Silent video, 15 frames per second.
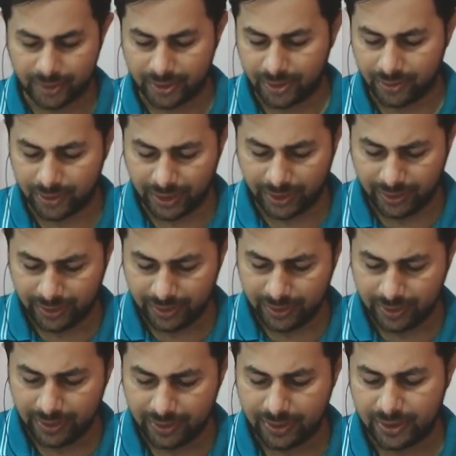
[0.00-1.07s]
Okay,
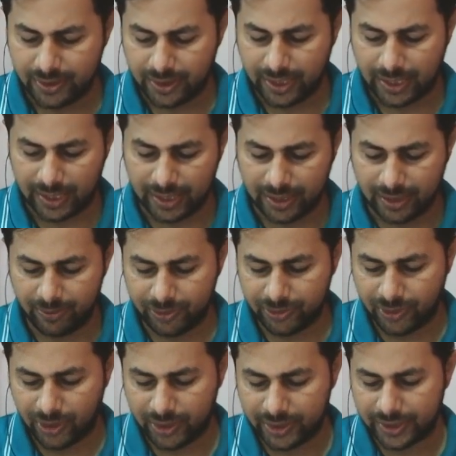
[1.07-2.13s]
and if you
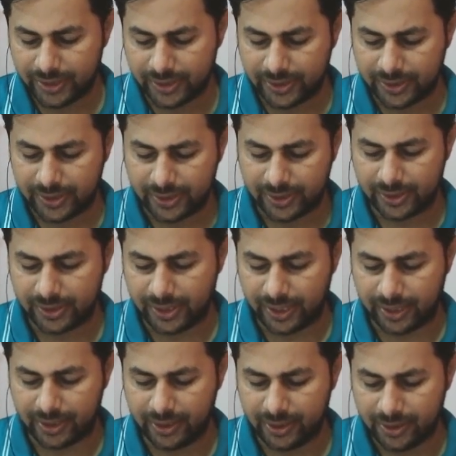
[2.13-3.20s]
solve this,
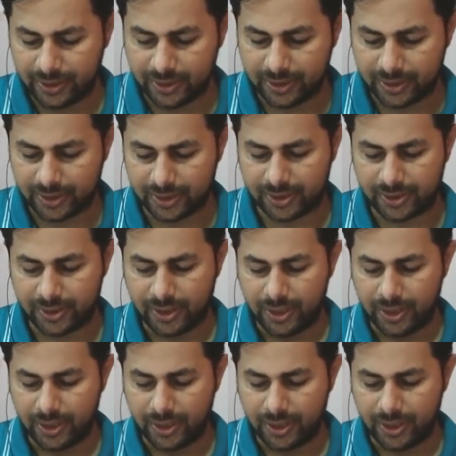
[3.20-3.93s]
then this is